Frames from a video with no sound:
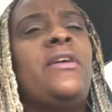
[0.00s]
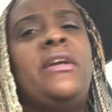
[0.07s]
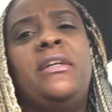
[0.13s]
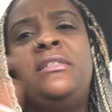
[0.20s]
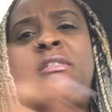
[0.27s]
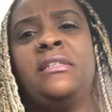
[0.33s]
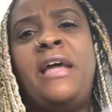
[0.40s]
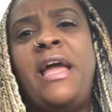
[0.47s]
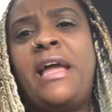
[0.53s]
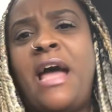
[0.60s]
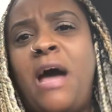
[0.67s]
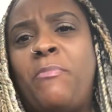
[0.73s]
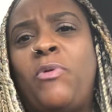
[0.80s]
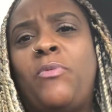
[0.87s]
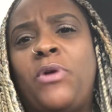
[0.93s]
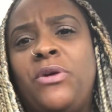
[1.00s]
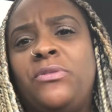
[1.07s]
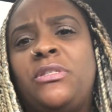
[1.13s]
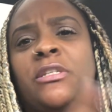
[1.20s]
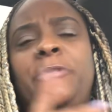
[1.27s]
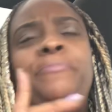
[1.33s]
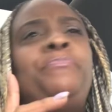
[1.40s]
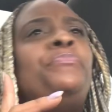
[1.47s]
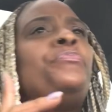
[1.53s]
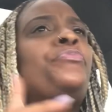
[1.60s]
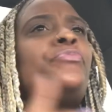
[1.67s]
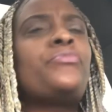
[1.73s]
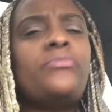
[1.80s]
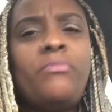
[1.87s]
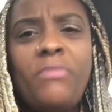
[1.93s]
and the snake Omarosa.
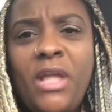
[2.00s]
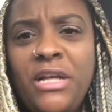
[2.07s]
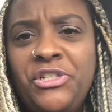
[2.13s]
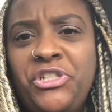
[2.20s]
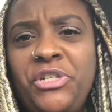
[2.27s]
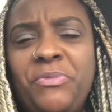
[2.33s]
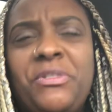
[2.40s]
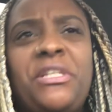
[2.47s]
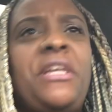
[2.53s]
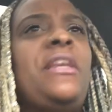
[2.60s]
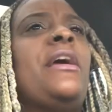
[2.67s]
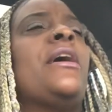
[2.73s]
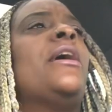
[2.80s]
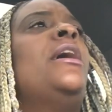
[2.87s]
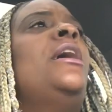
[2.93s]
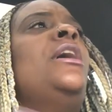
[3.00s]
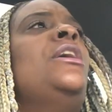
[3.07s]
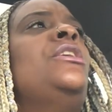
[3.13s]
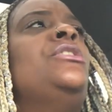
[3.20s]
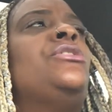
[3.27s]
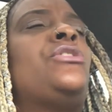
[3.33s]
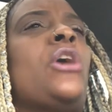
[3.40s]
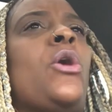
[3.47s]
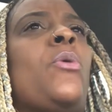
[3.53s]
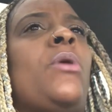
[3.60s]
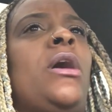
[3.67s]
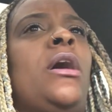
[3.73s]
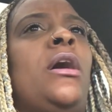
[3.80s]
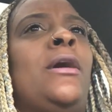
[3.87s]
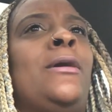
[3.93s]
She was in there. So